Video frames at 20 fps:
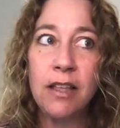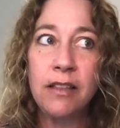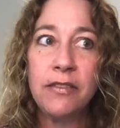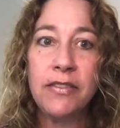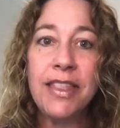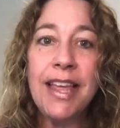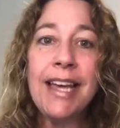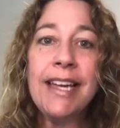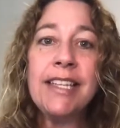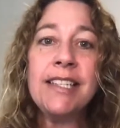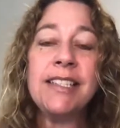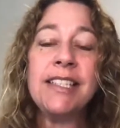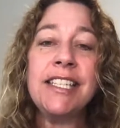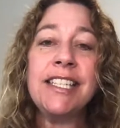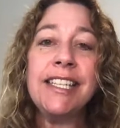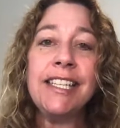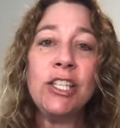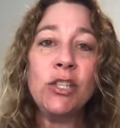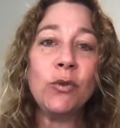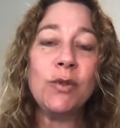That is an
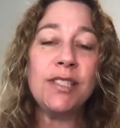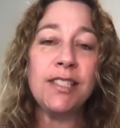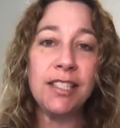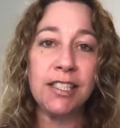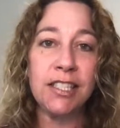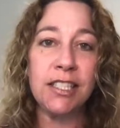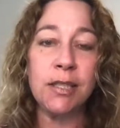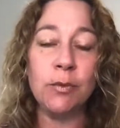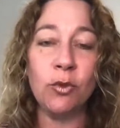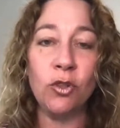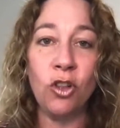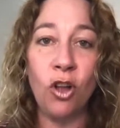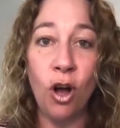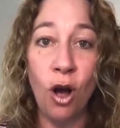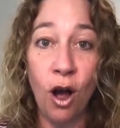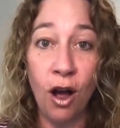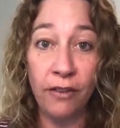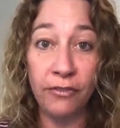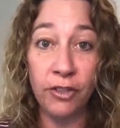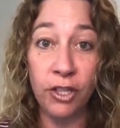irresistible
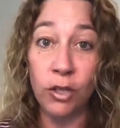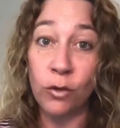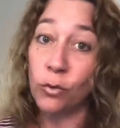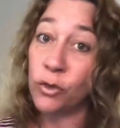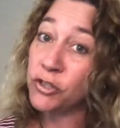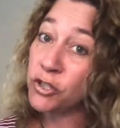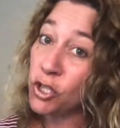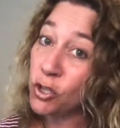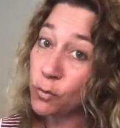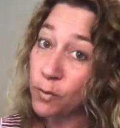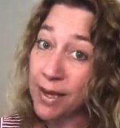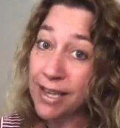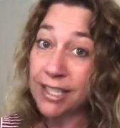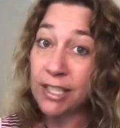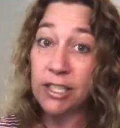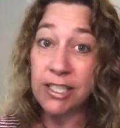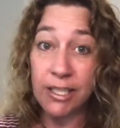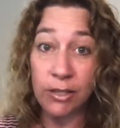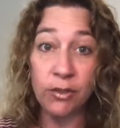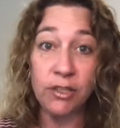offer. And when you make
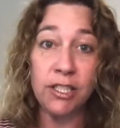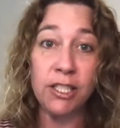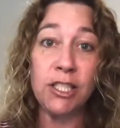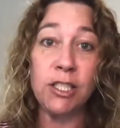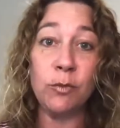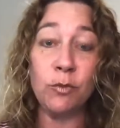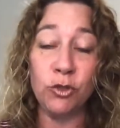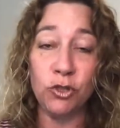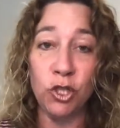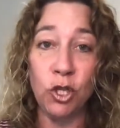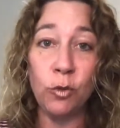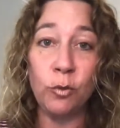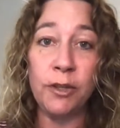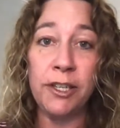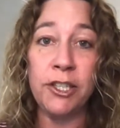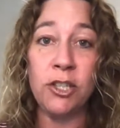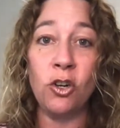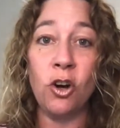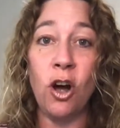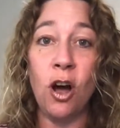an irresistible
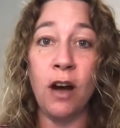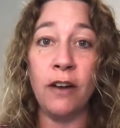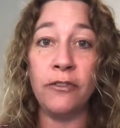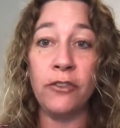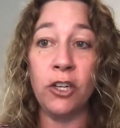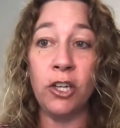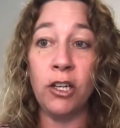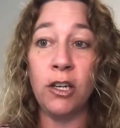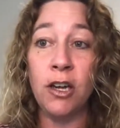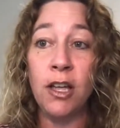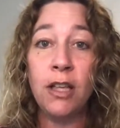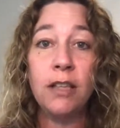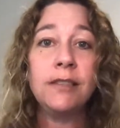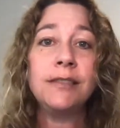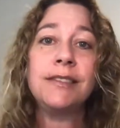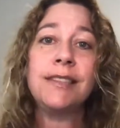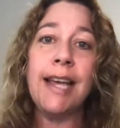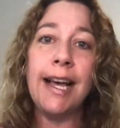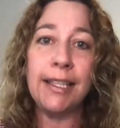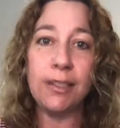no-brainer offer,
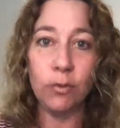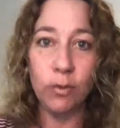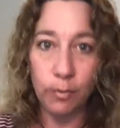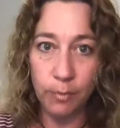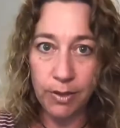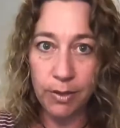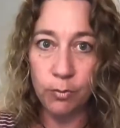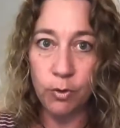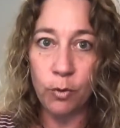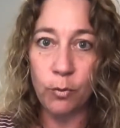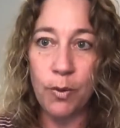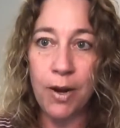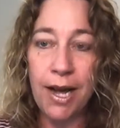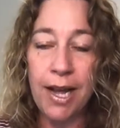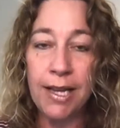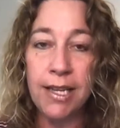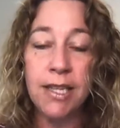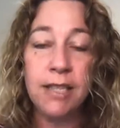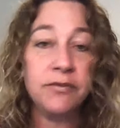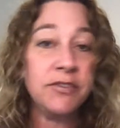that's when people buy.